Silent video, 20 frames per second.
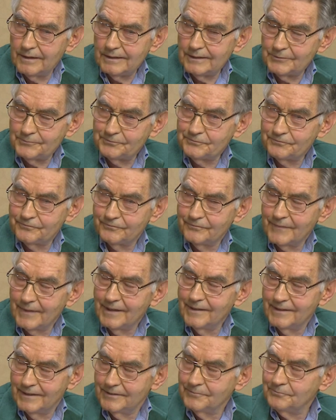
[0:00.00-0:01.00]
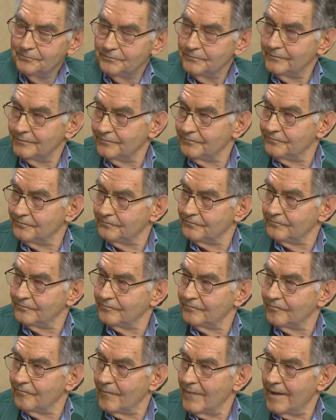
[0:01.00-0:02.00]
Um, yeah.
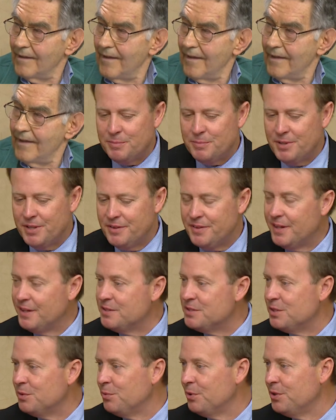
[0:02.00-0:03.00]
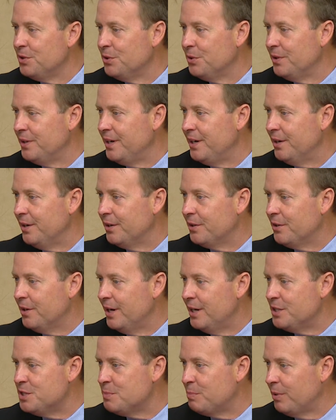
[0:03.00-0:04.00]
Well, I some of the things that we're doing here at
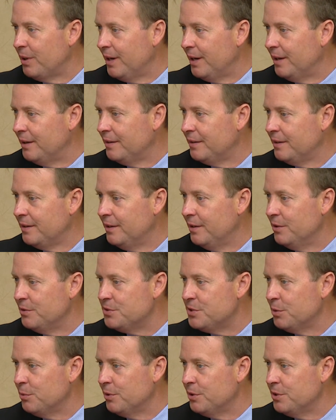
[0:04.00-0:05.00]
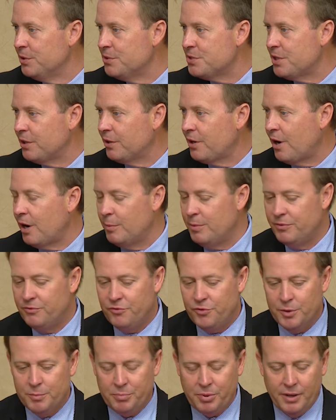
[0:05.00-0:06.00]
Greenspring, you know, to reduce our carbon
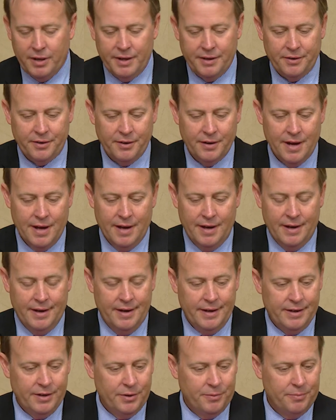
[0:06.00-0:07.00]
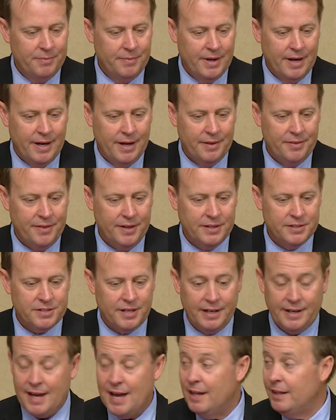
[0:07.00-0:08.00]
footprint, or you know, uh, things
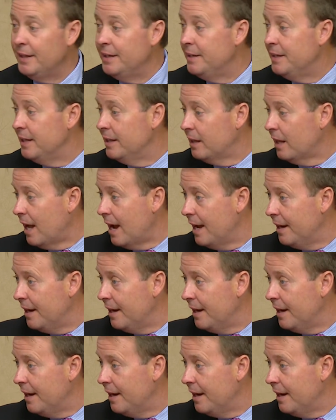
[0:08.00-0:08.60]
like LED